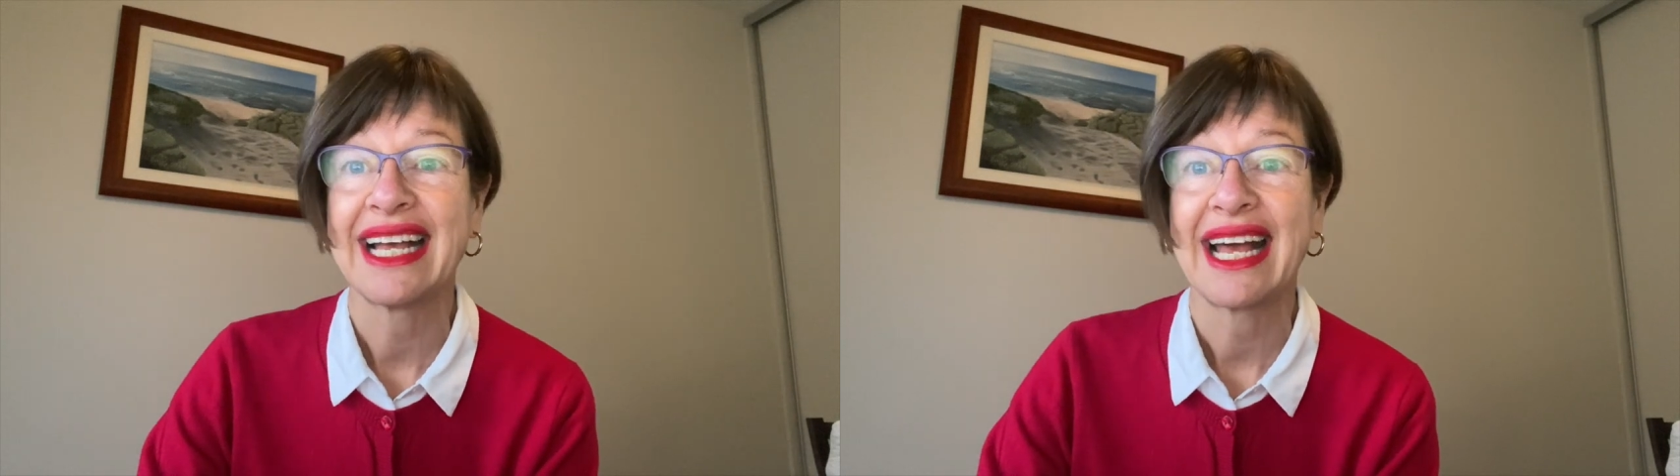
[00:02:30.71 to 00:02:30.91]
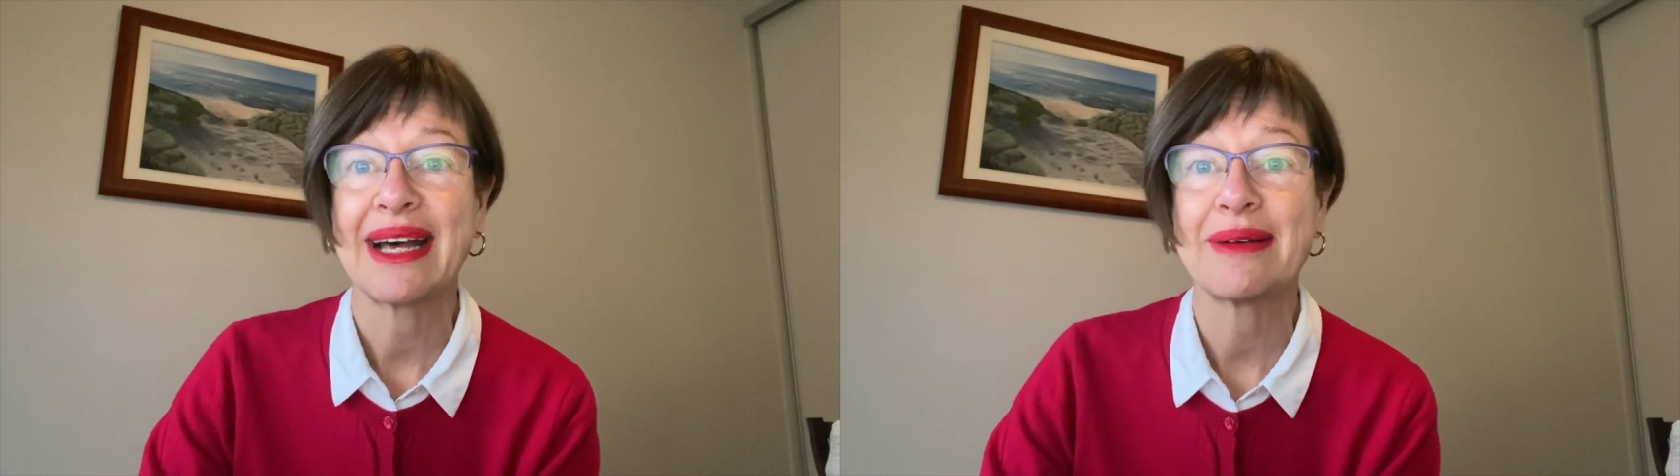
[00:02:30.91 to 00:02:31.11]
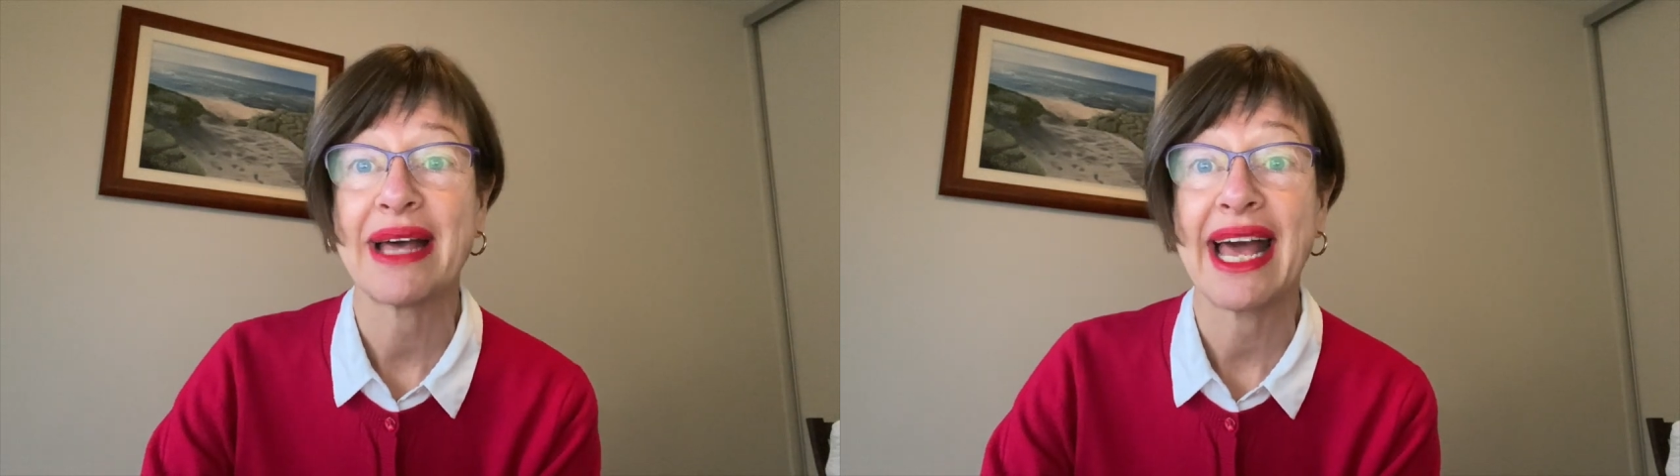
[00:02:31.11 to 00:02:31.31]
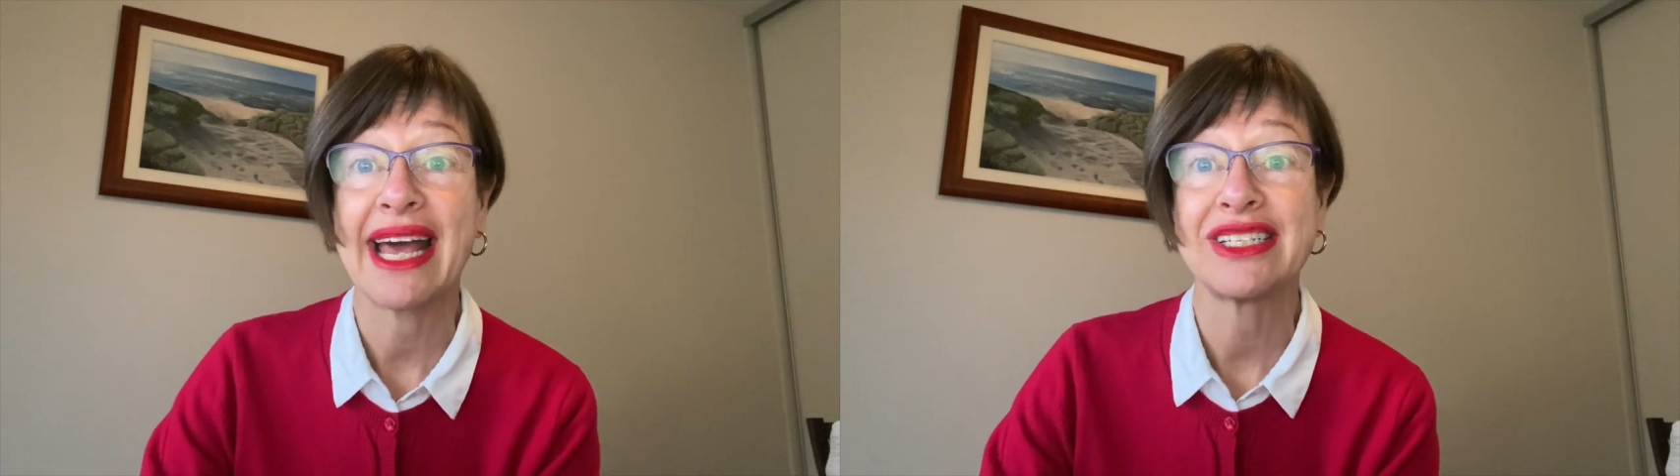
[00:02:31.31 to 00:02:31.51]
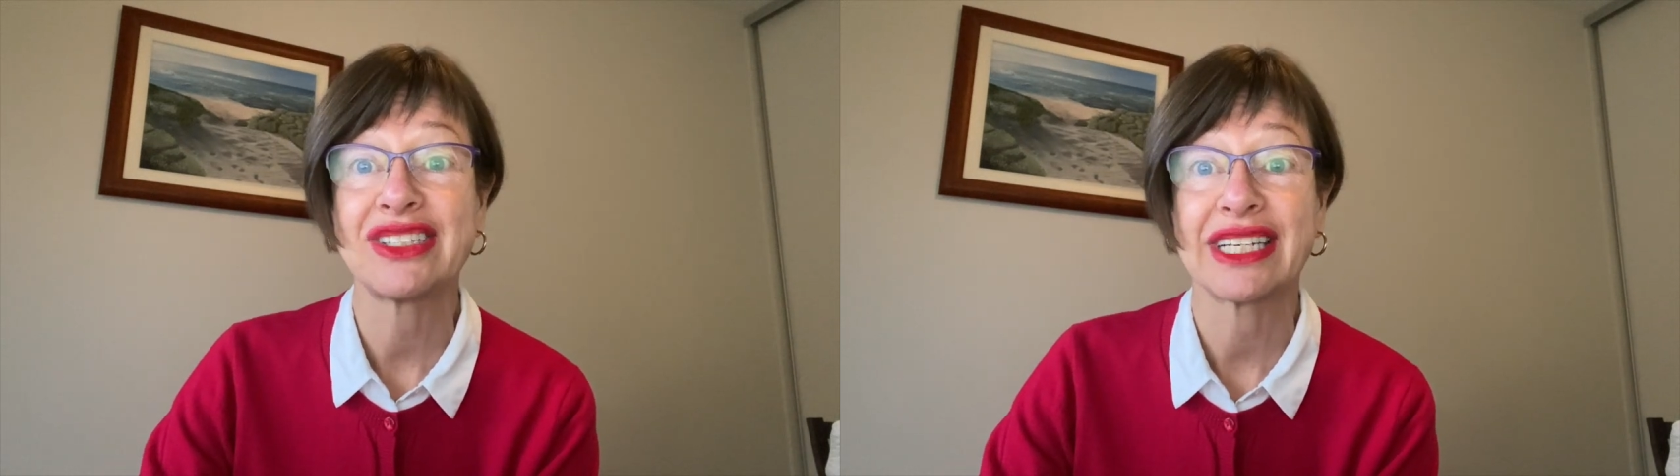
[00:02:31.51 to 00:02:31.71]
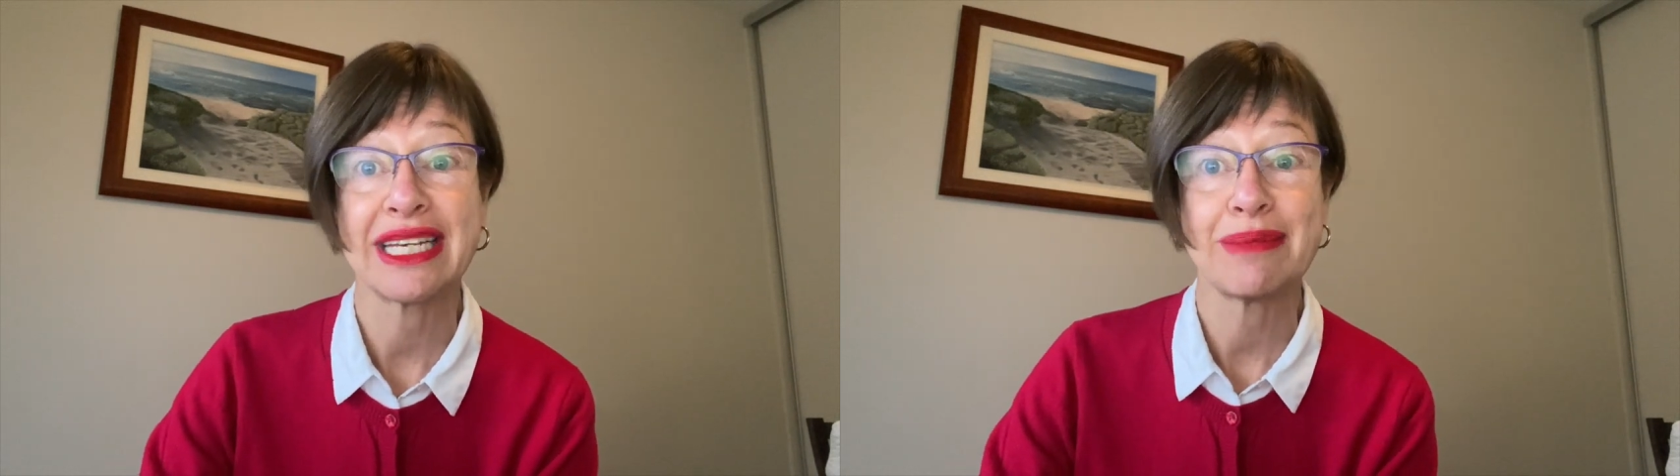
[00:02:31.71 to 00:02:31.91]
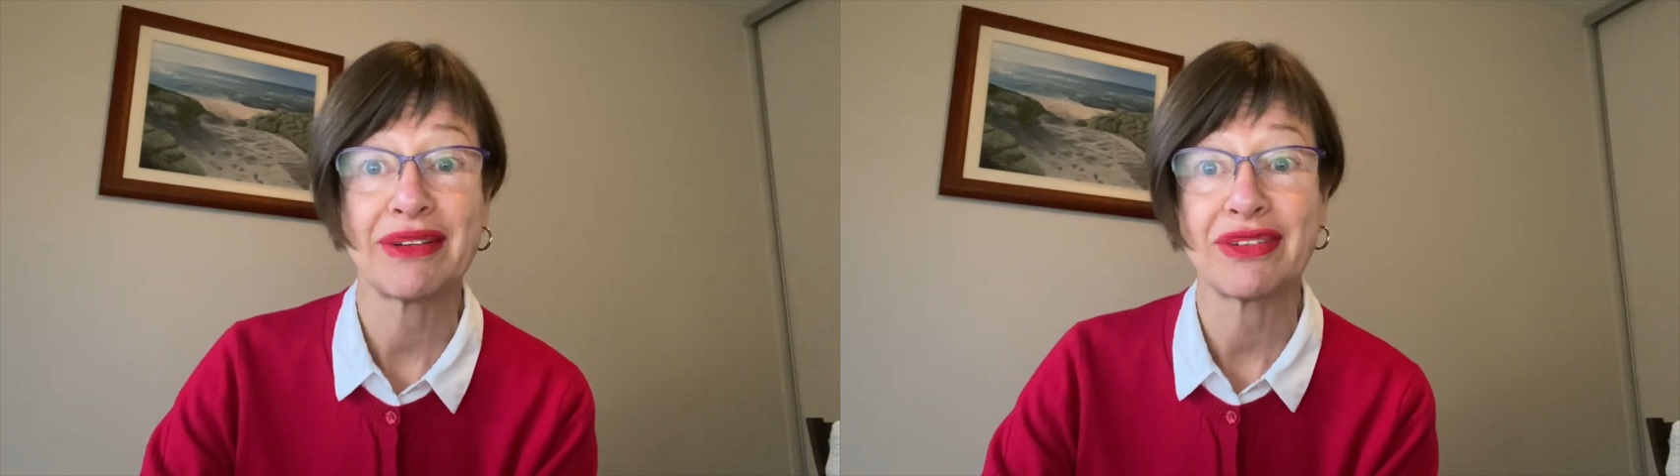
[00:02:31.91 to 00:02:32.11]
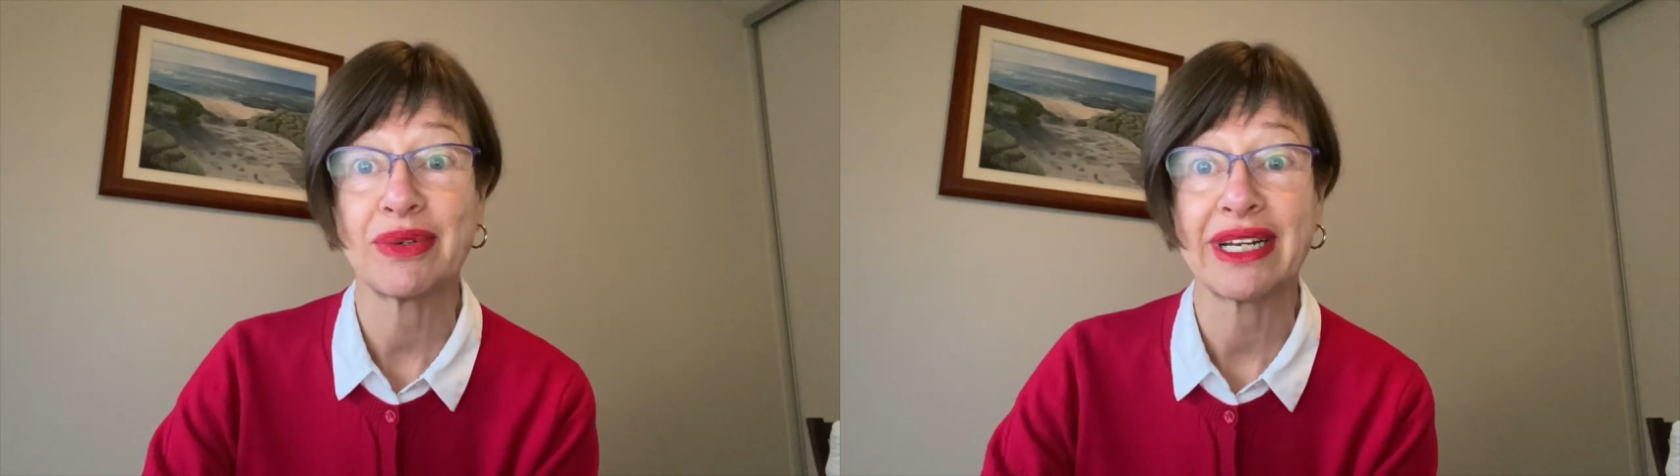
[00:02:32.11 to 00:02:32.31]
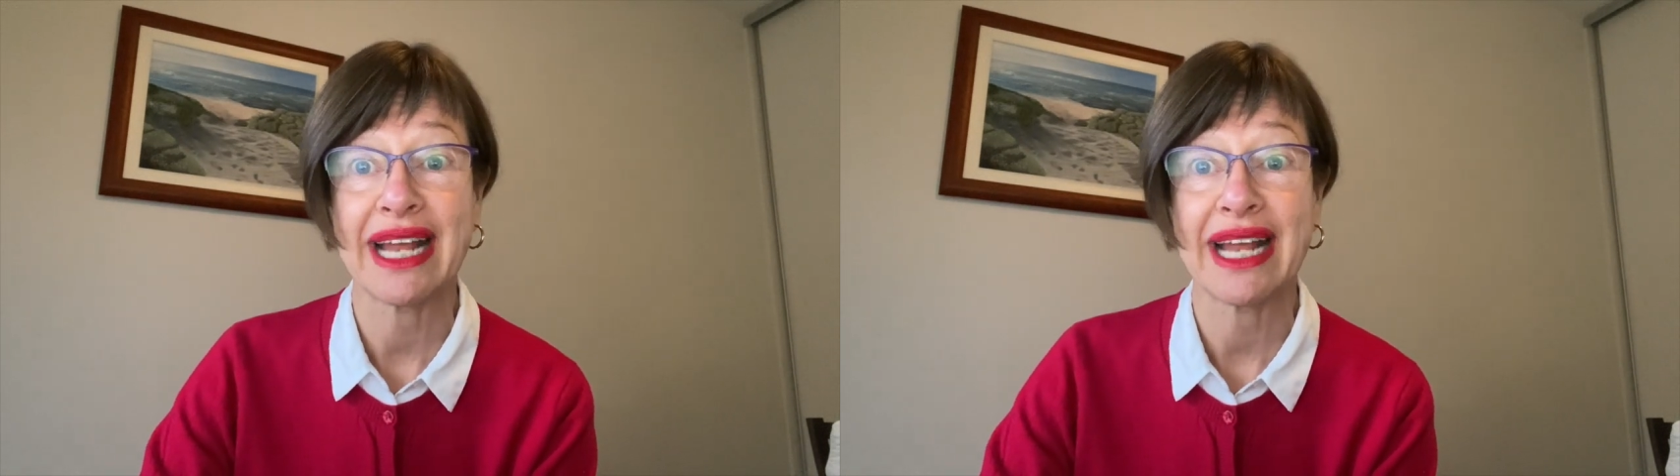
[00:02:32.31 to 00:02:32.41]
and to keep everyone